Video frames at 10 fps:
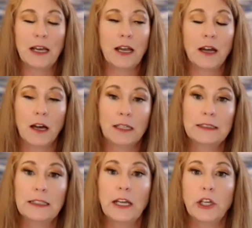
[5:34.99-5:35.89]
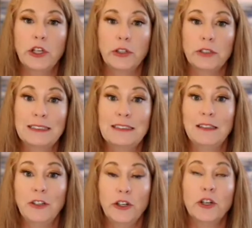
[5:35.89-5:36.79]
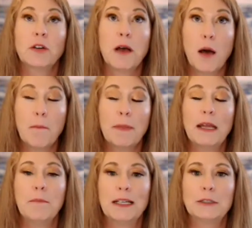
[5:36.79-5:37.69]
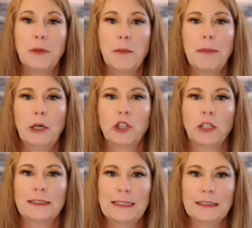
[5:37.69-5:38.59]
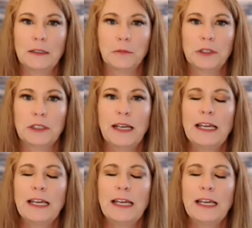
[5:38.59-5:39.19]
And honestly, your company must be built on systems.